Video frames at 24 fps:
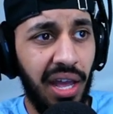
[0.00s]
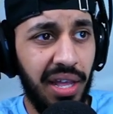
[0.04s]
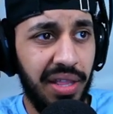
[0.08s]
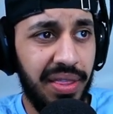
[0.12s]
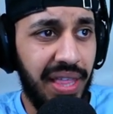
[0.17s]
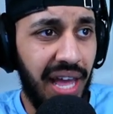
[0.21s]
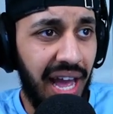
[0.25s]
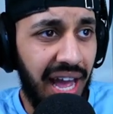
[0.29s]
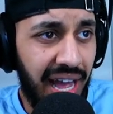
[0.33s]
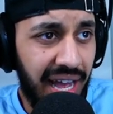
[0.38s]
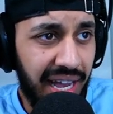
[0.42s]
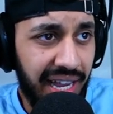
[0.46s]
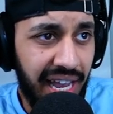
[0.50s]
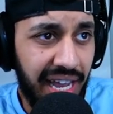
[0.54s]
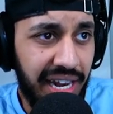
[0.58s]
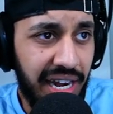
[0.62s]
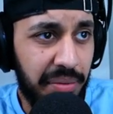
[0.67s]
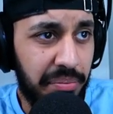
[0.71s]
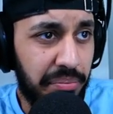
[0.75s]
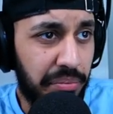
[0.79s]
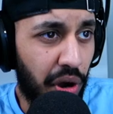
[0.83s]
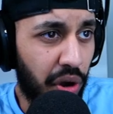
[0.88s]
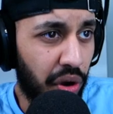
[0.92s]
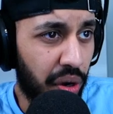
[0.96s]
That kind
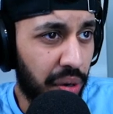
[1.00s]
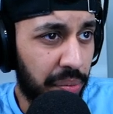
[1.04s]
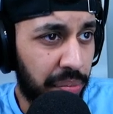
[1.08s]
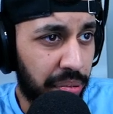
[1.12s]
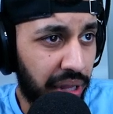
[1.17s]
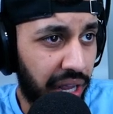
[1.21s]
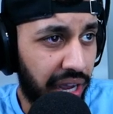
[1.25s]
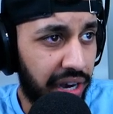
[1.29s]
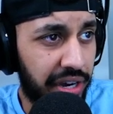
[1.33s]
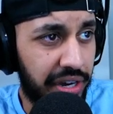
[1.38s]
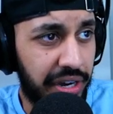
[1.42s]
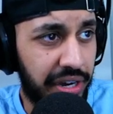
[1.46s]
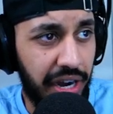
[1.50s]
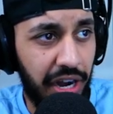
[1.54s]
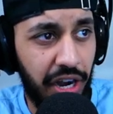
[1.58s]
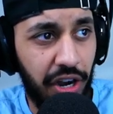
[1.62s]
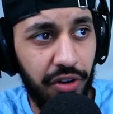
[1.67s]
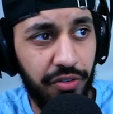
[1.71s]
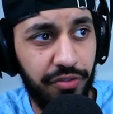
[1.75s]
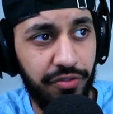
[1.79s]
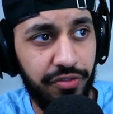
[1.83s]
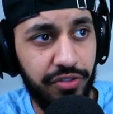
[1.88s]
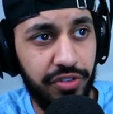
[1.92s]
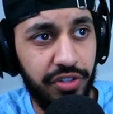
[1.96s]
of multiplier
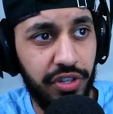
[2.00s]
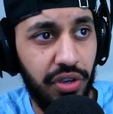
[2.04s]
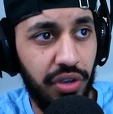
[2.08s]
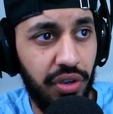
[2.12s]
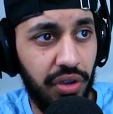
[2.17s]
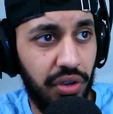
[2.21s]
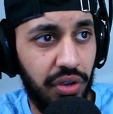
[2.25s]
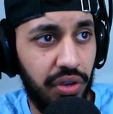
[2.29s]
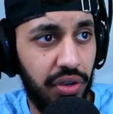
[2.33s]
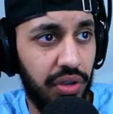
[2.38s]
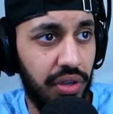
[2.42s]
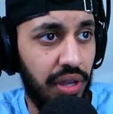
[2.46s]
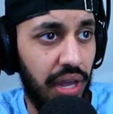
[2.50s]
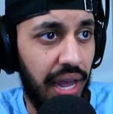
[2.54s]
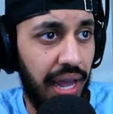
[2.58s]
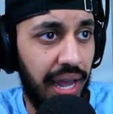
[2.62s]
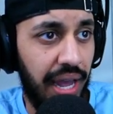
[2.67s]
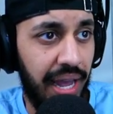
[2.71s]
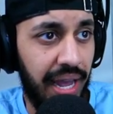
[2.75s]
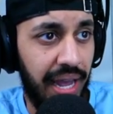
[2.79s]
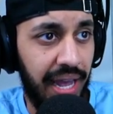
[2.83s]
nerf to